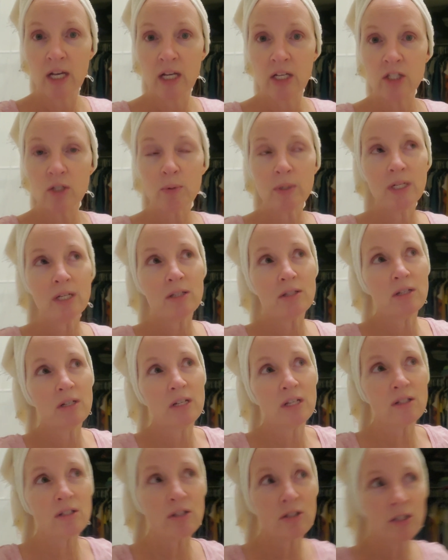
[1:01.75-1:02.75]
So it doesn't
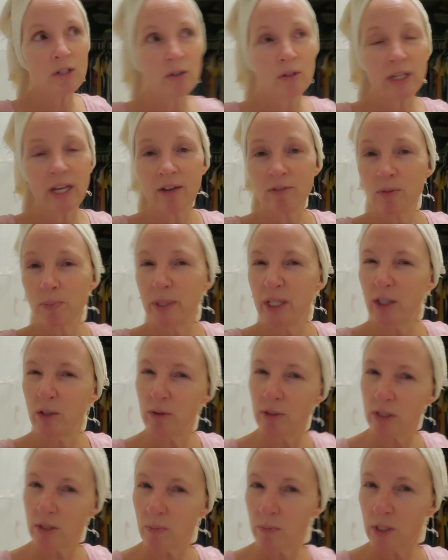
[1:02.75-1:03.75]
necessarily have to be a
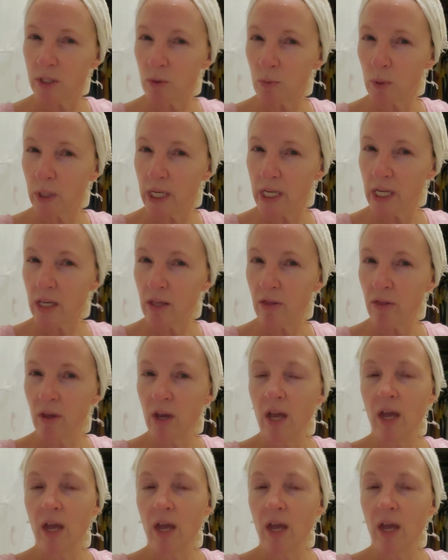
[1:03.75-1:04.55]
Christmas wreath,